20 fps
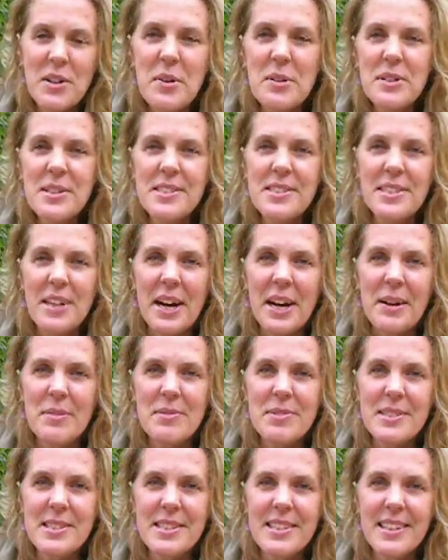Notice
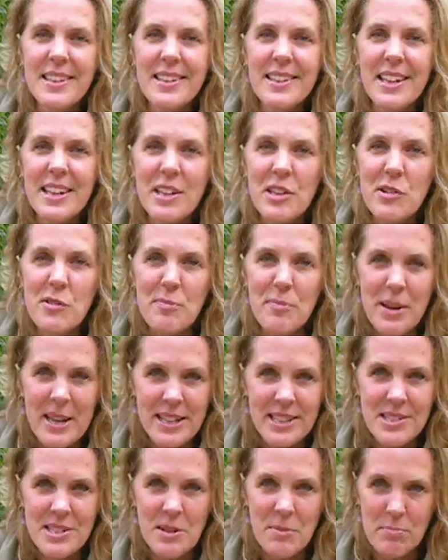times that you've
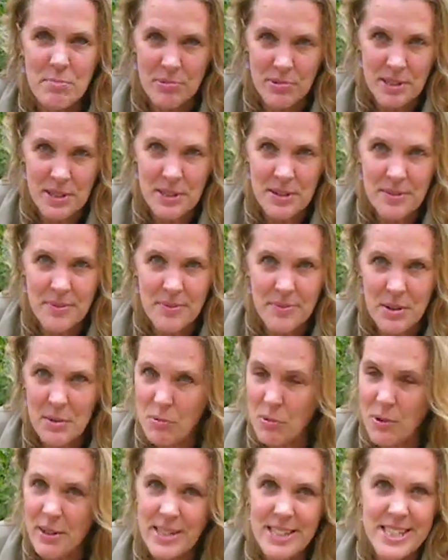made some pretty
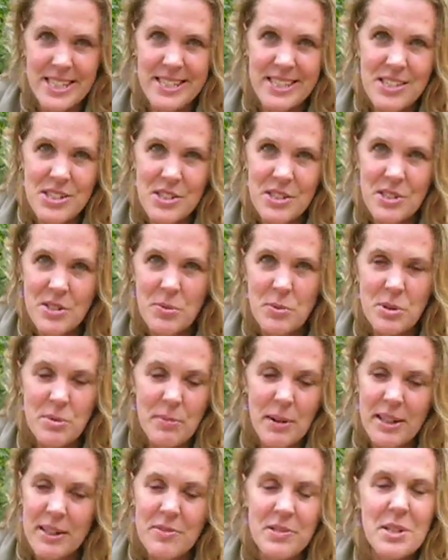important decisions which
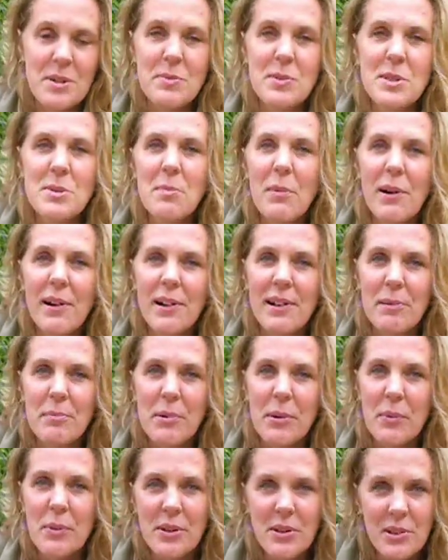might have seemed small,
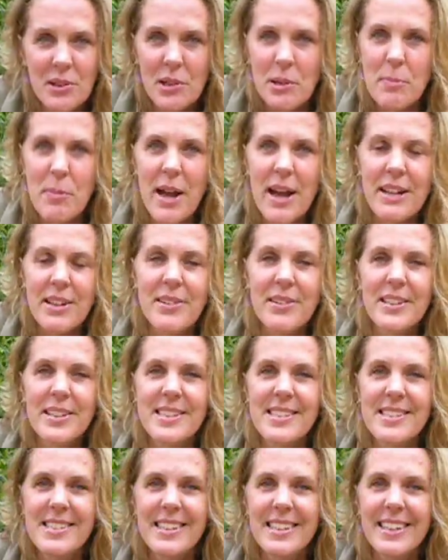but when you look back you
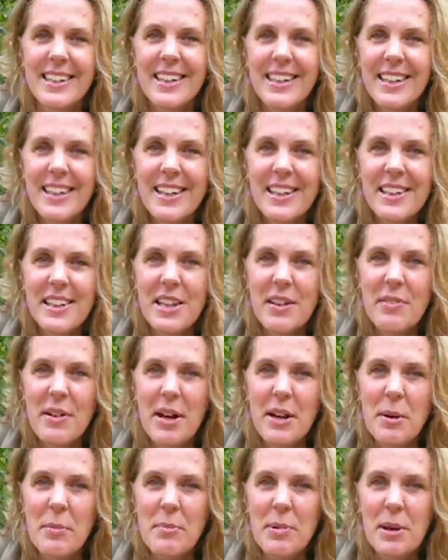can see they've
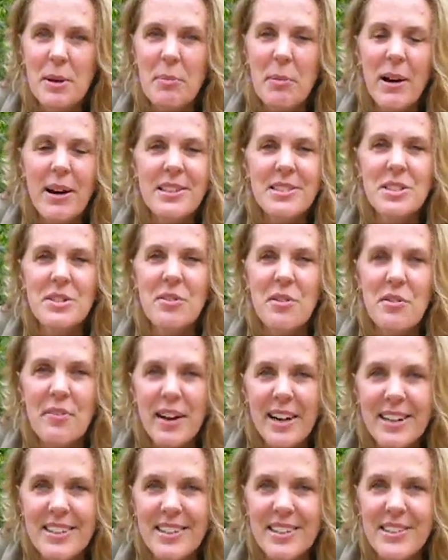had a big positive
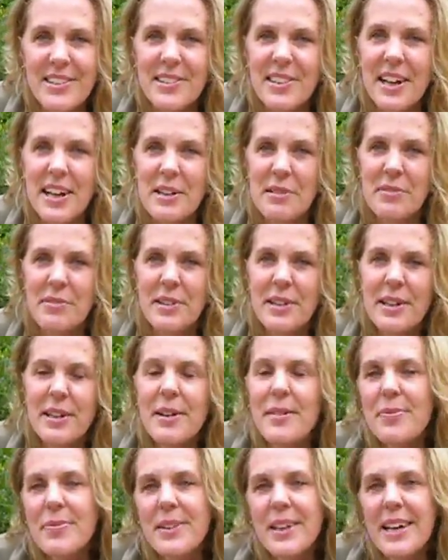effect on your life.
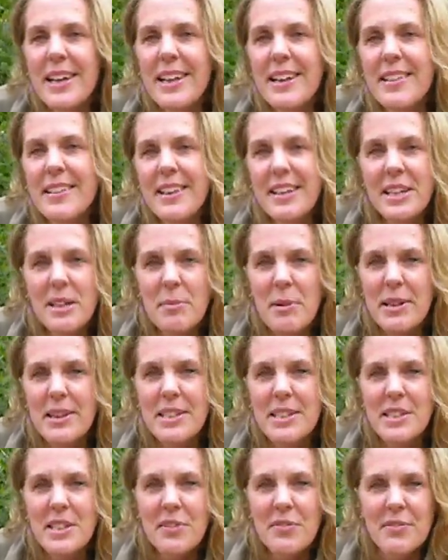And think about
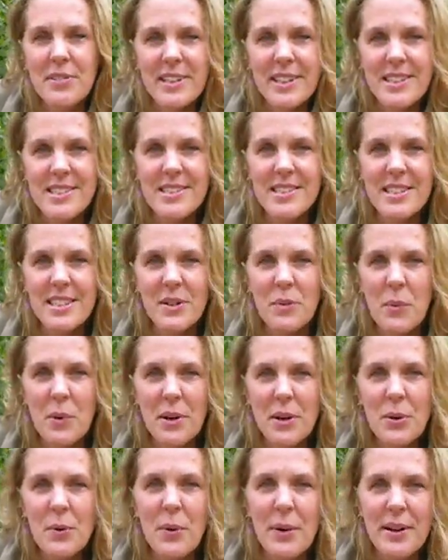the difference in
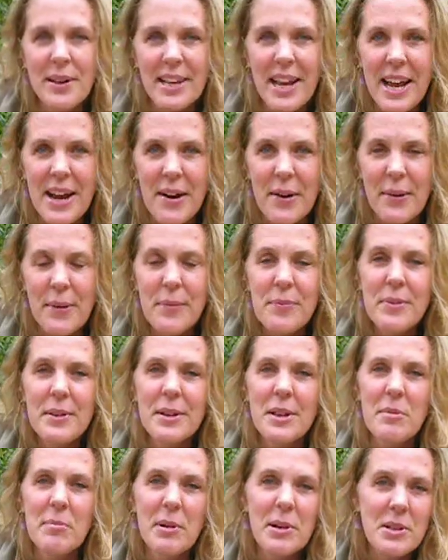where you are now
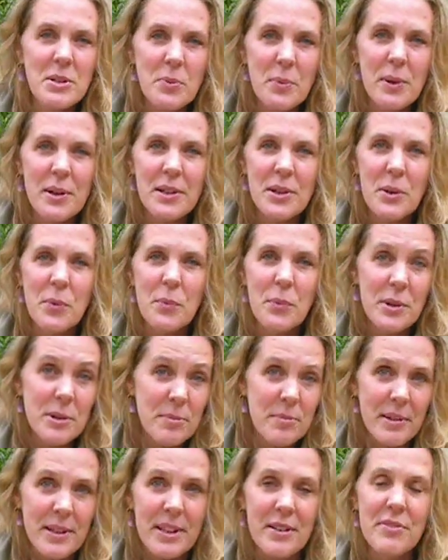compared to where you
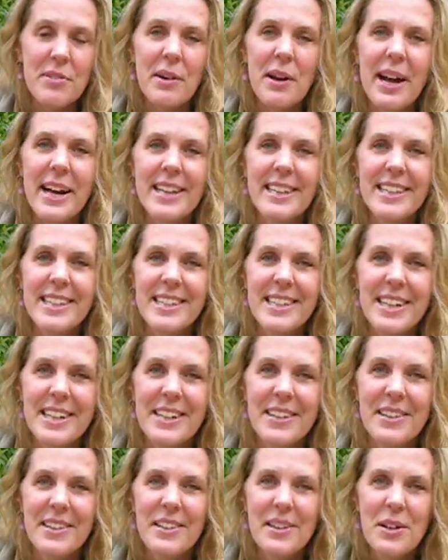would be if you hadn't
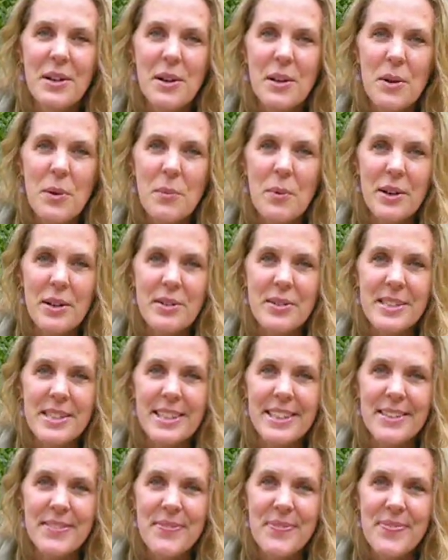done what you
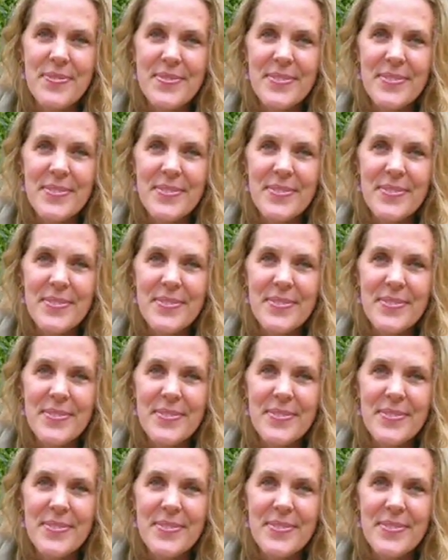did.